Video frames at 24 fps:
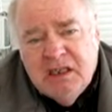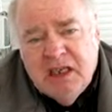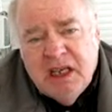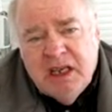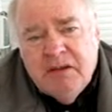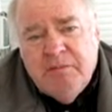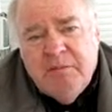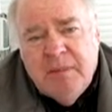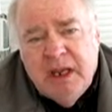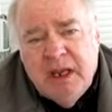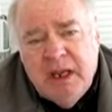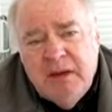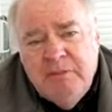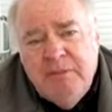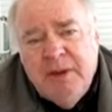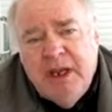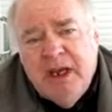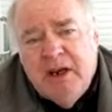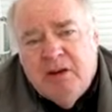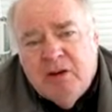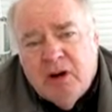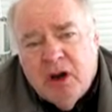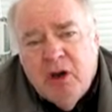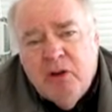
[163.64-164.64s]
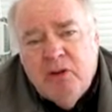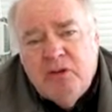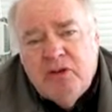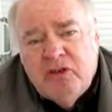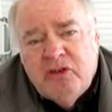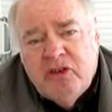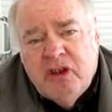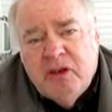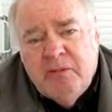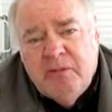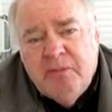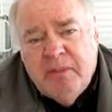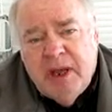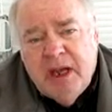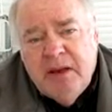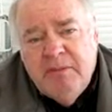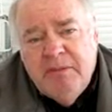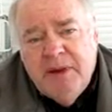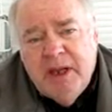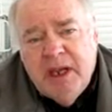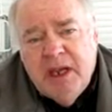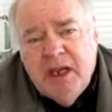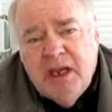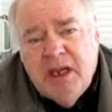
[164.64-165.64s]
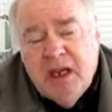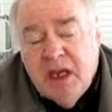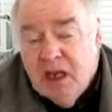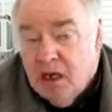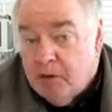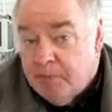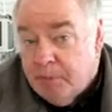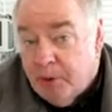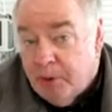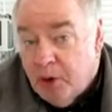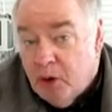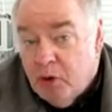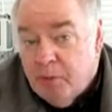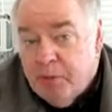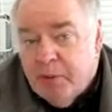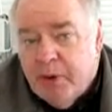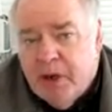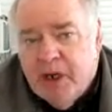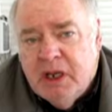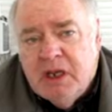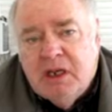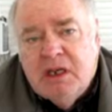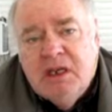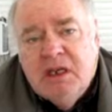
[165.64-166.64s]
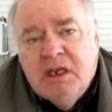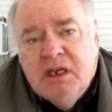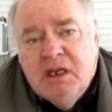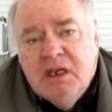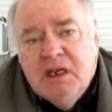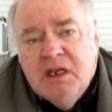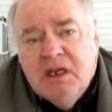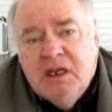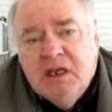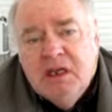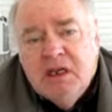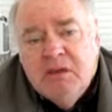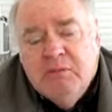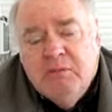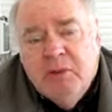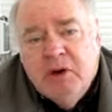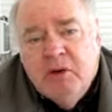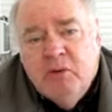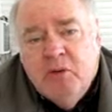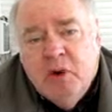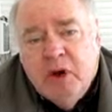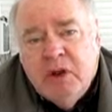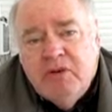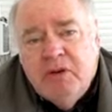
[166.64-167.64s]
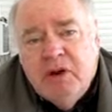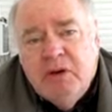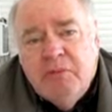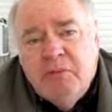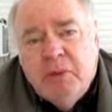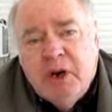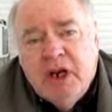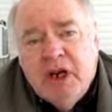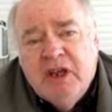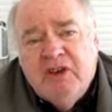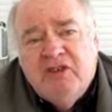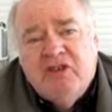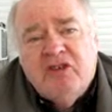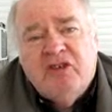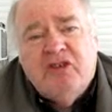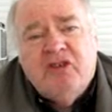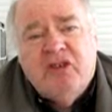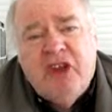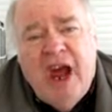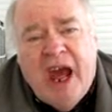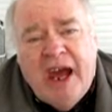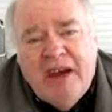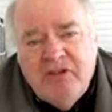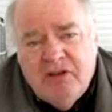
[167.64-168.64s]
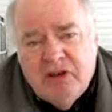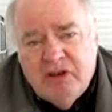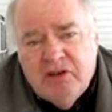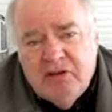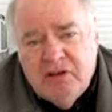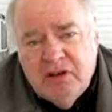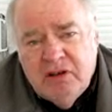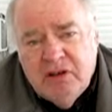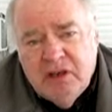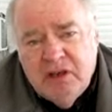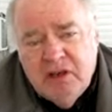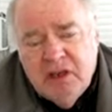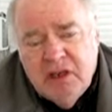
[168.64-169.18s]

It may be gross, it may be inappropriate, but whether it breaks a statute.